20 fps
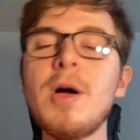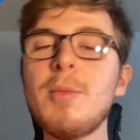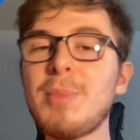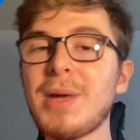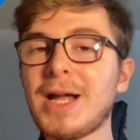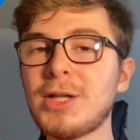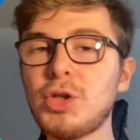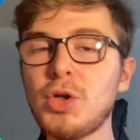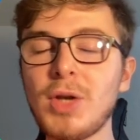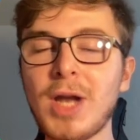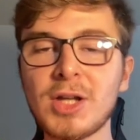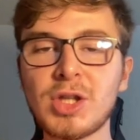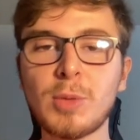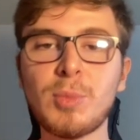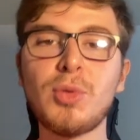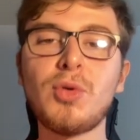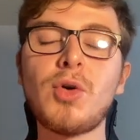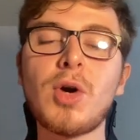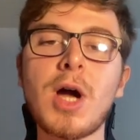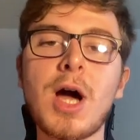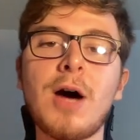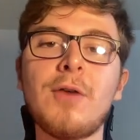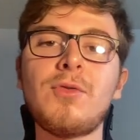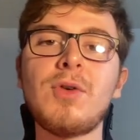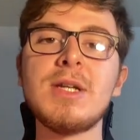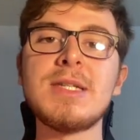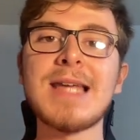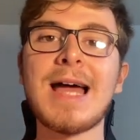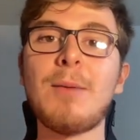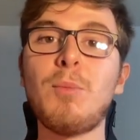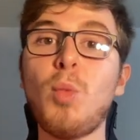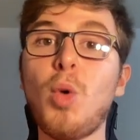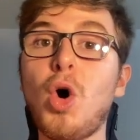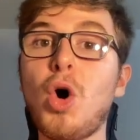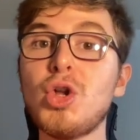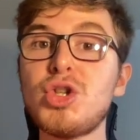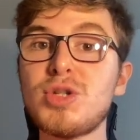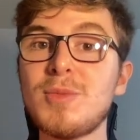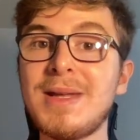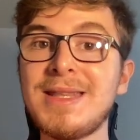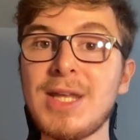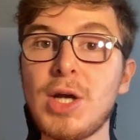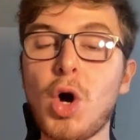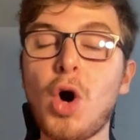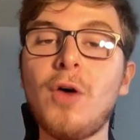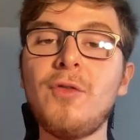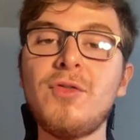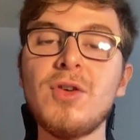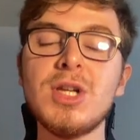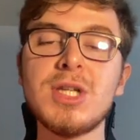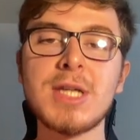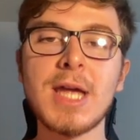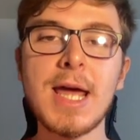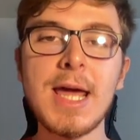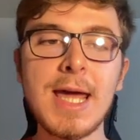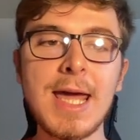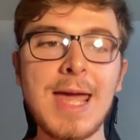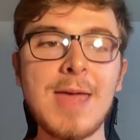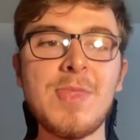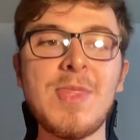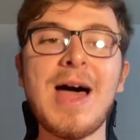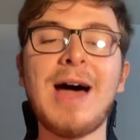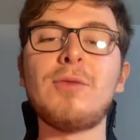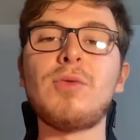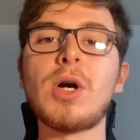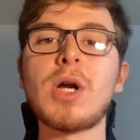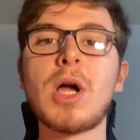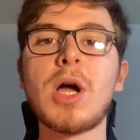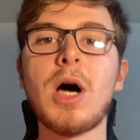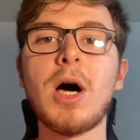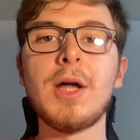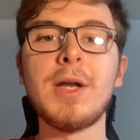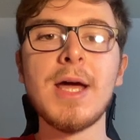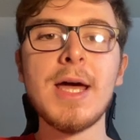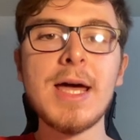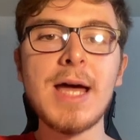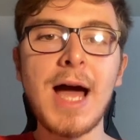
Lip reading: but I do like the ball recoveries and what Otamendi offers in that regard.